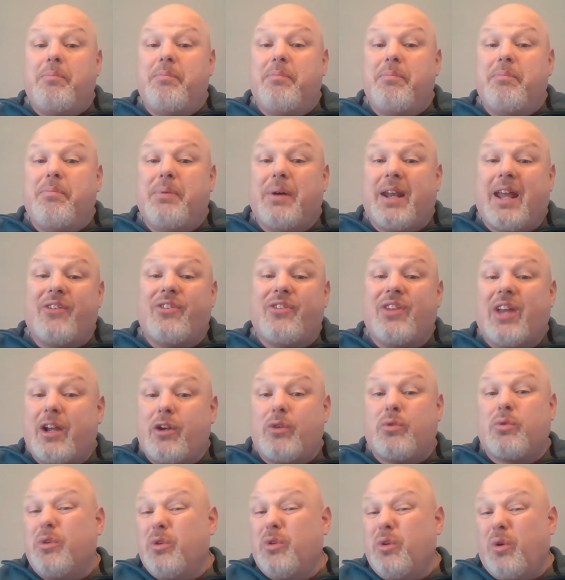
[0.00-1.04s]
But as I
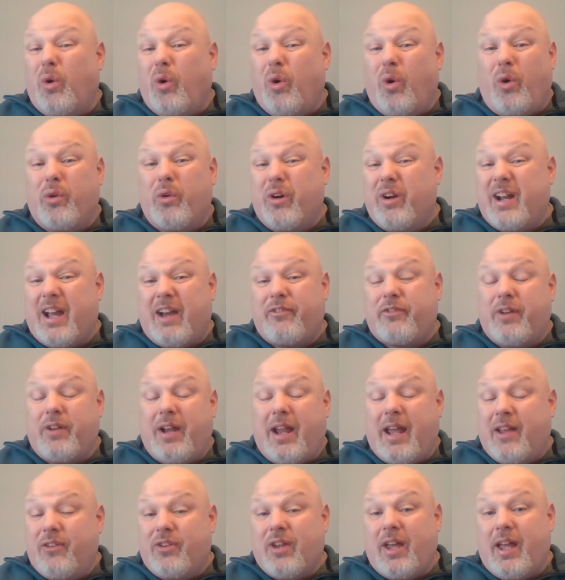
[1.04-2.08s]
grew older and
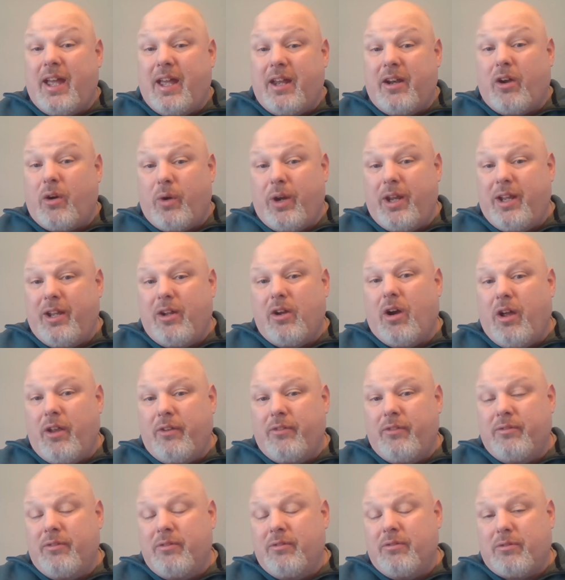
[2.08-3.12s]
as I had already
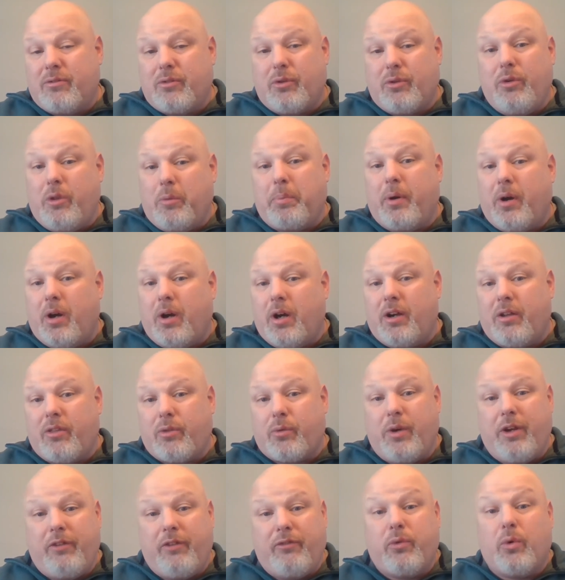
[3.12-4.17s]
gone through the park
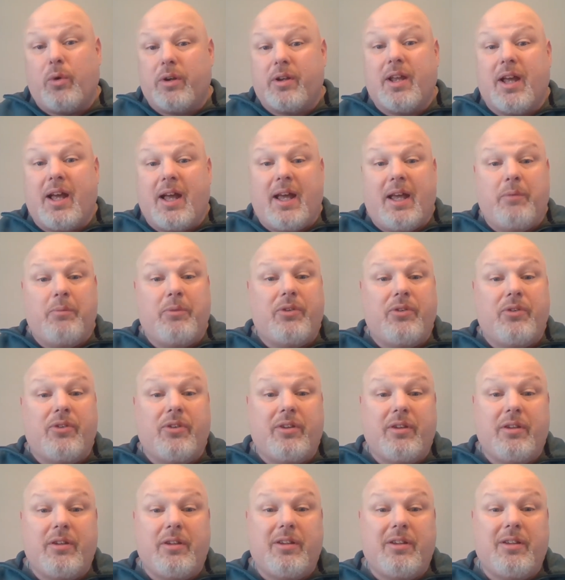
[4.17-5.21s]
3-4 times,
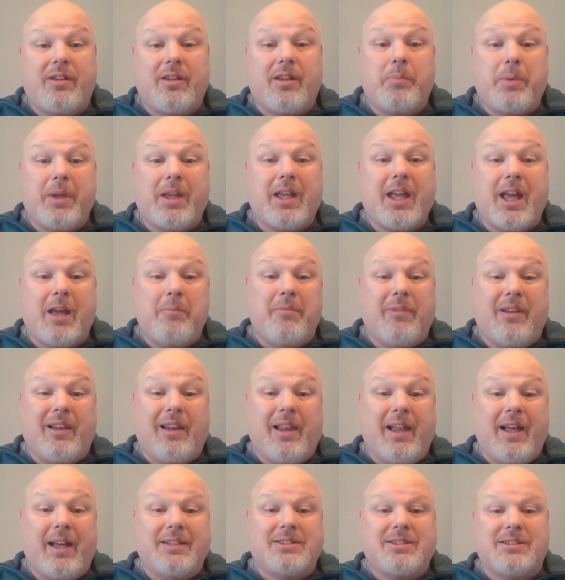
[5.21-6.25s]
it became
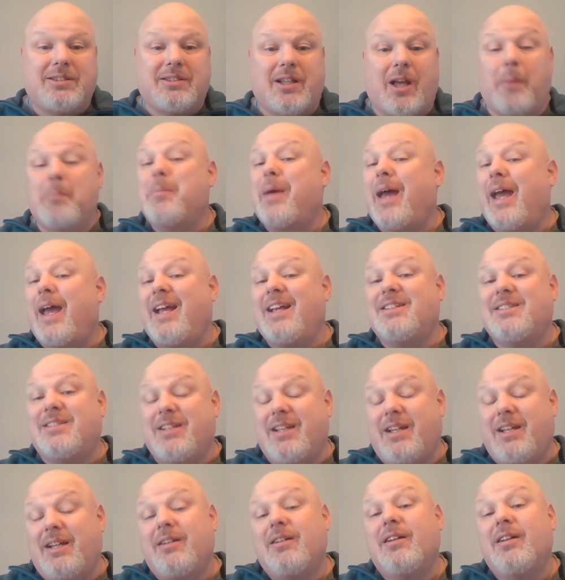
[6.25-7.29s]
less
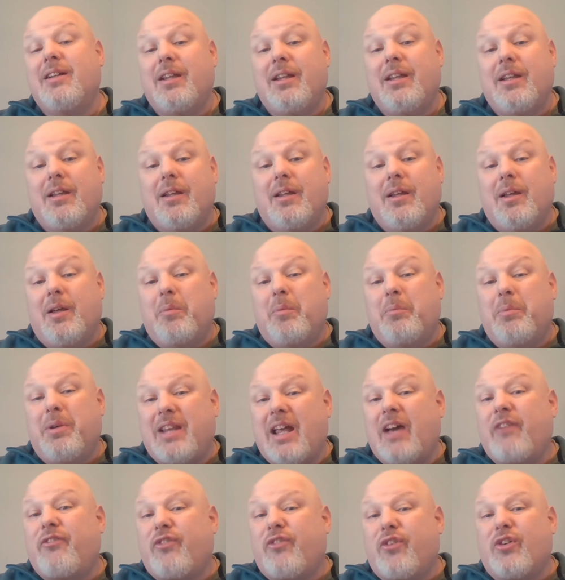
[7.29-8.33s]
amazing. But
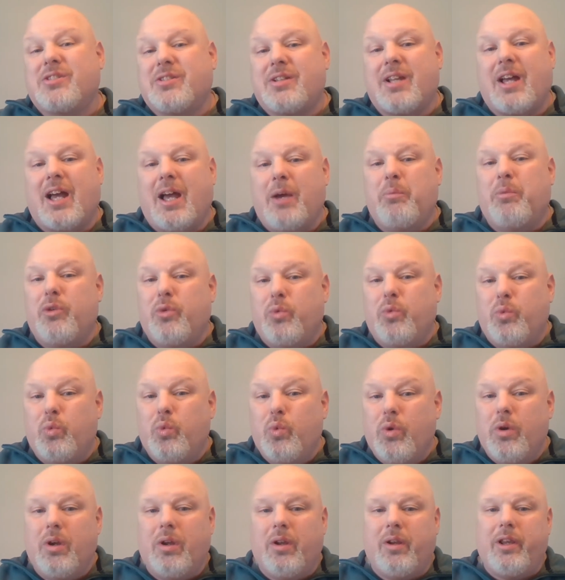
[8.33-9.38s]
that first time was
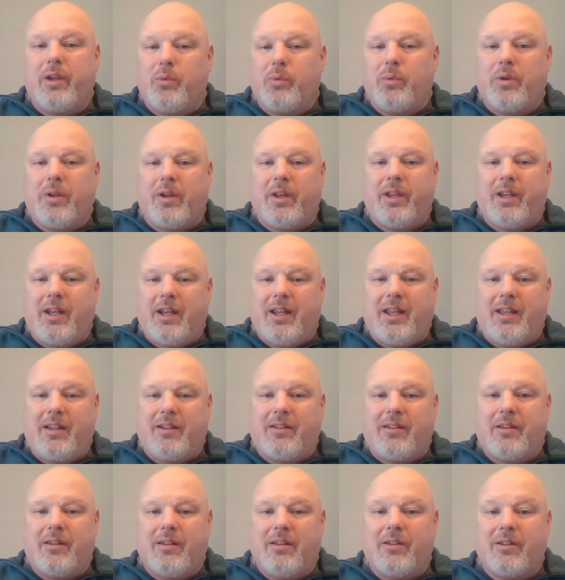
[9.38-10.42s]
really, really
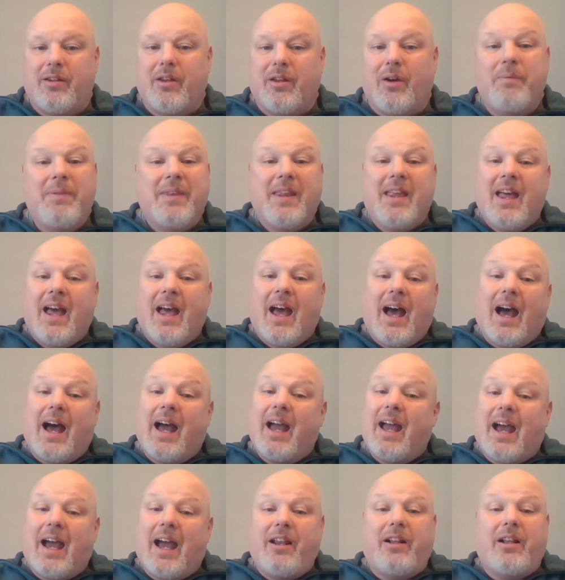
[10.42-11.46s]
neat. So
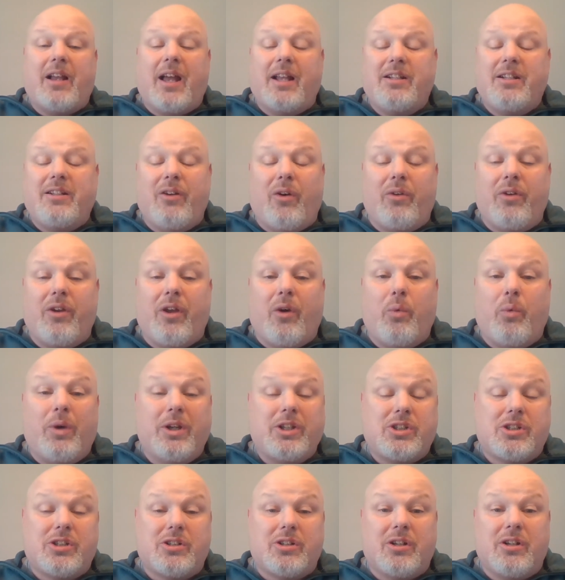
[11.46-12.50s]
I don't know
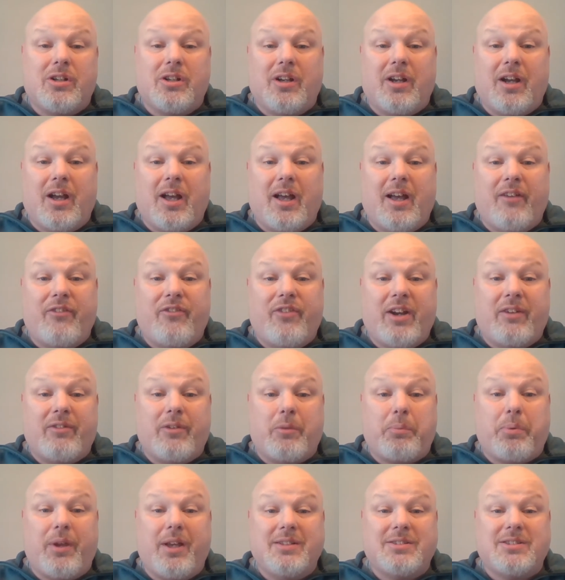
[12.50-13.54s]
what your favorite
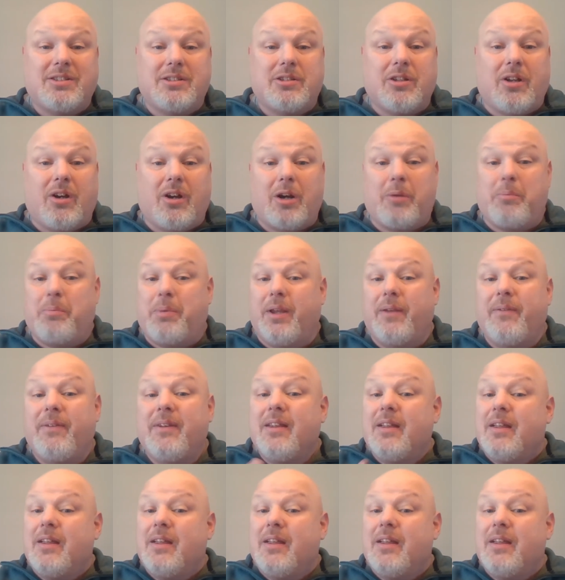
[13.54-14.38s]
places are, but